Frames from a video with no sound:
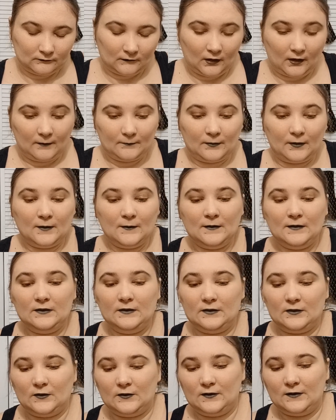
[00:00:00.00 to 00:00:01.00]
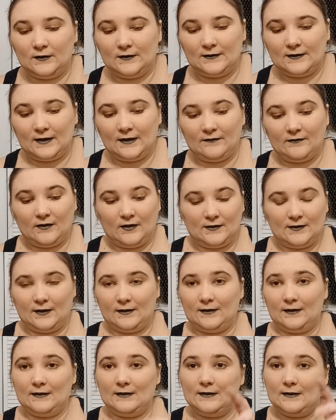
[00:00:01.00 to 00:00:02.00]
I'm probably just gonna save this
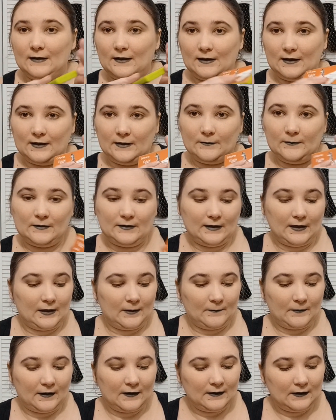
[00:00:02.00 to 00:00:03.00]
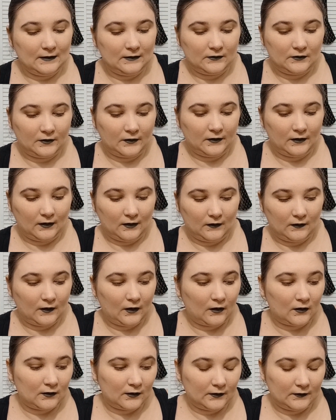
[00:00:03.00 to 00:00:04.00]
as a keepsake, but I think they
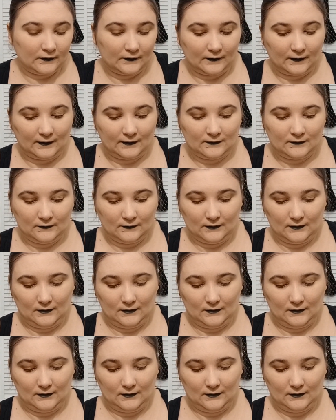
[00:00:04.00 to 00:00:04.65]
are good.